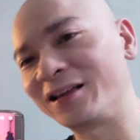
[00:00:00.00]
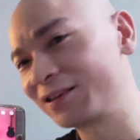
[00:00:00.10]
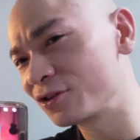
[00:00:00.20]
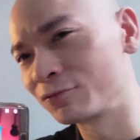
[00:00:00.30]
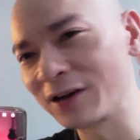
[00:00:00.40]

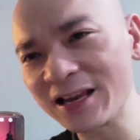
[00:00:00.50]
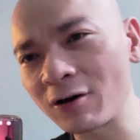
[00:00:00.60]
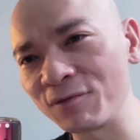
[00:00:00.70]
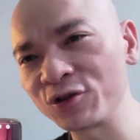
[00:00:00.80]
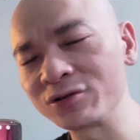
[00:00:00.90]
it's really
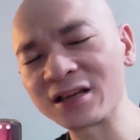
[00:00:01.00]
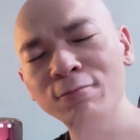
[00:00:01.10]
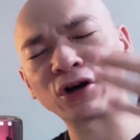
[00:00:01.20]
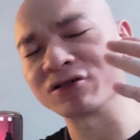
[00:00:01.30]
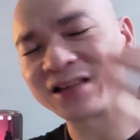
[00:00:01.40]
confusing
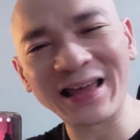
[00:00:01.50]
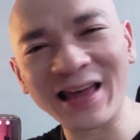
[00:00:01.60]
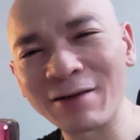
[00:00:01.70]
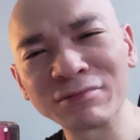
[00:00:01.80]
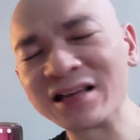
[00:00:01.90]
because
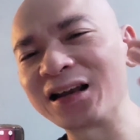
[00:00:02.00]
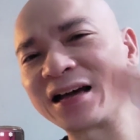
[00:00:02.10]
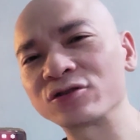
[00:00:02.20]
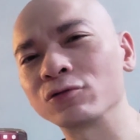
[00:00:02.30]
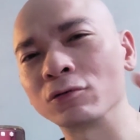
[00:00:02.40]
AMD
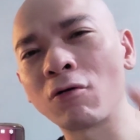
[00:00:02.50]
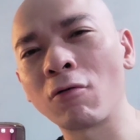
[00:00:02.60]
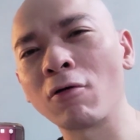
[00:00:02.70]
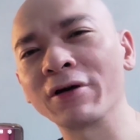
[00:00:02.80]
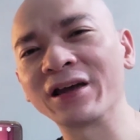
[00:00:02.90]
likes to
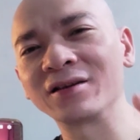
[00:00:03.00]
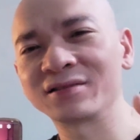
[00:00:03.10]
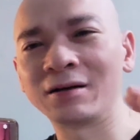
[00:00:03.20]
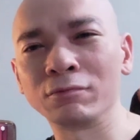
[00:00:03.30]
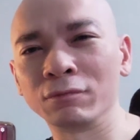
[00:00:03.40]
call it
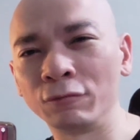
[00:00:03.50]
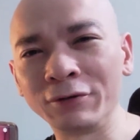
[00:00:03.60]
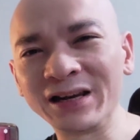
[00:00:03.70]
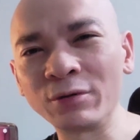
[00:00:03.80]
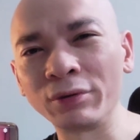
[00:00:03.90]
some
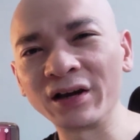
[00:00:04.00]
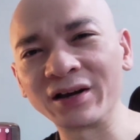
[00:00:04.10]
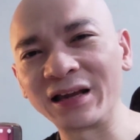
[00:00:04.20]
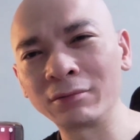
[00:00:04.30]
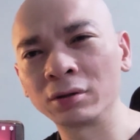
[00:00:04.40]
really weird
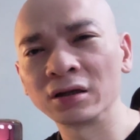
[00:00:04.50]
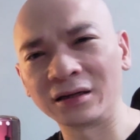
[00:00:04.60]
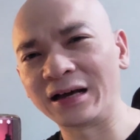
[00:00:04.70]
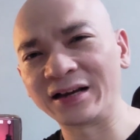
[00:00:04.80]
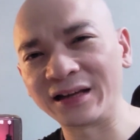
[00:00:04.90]
names
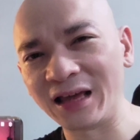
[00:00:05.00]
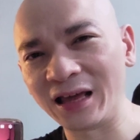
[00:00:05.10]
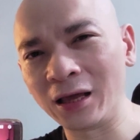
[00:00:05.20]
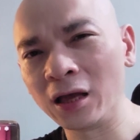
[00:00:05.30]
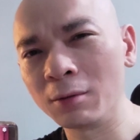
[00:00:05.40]
like the
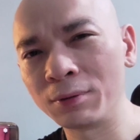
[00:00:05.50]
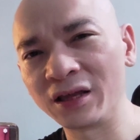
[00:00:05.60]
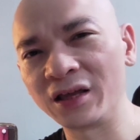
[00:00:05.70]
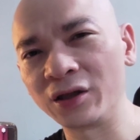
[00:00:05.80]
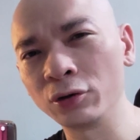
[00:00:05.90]

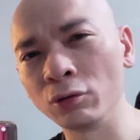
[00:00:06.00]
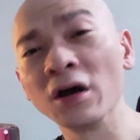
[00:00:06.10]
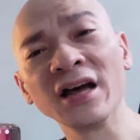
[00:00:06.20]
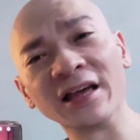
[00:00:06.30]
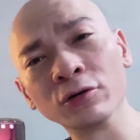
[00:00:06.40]
APU.
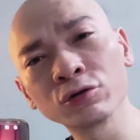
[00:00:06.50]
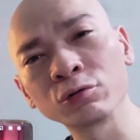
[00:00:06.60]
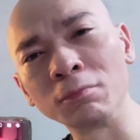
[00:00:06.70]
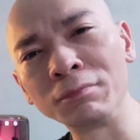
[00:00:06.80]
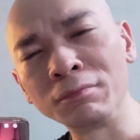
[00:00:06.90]
It used
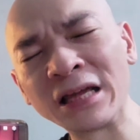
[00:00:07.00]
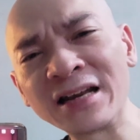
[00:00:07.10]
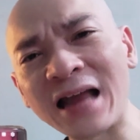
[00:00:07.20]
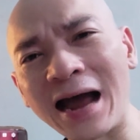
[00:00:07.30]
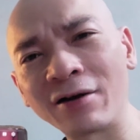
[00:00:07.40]
to
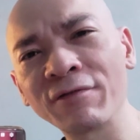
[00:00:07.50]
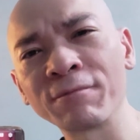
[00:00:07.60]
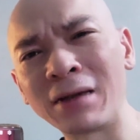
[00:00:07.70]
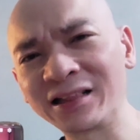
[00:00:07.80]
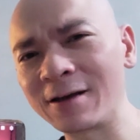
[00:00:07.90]
mean
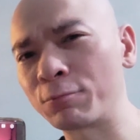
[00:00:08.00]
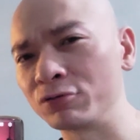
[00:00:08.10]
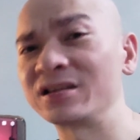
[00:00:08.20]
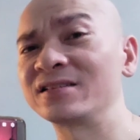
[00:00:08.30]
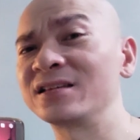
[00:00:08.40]
arithmetic
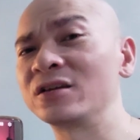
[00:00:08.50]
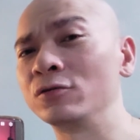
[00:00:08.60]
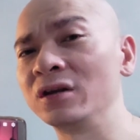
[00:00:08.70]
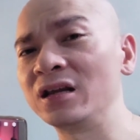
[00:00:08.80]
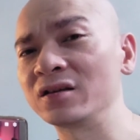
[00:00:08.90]
processing
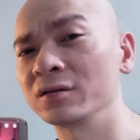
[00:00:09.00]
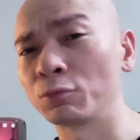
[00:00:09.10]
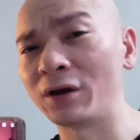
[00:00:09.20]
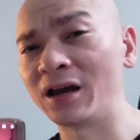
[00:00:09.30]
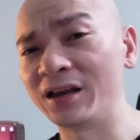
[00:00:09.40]
units
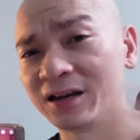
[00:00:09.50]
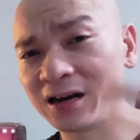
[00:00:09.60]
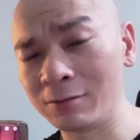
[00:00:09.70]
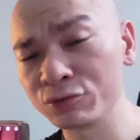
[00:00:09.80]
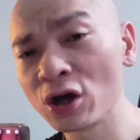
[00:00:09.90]
when it
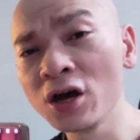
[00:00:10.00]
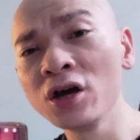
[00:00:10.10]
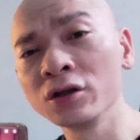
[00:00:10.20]
comes